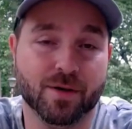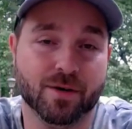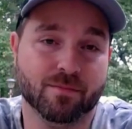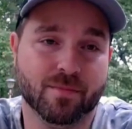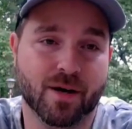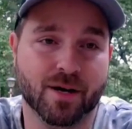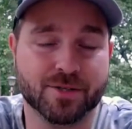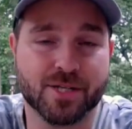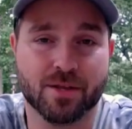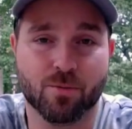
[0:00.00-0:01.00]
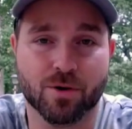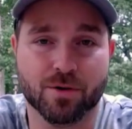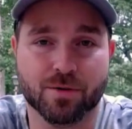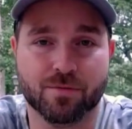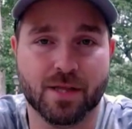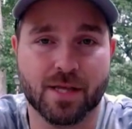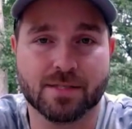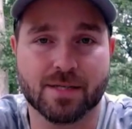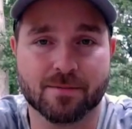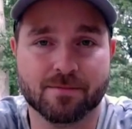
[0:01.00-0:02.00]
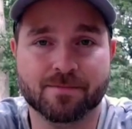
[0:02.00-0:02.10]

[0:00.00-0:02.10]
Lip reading: them understand the world of freelancing.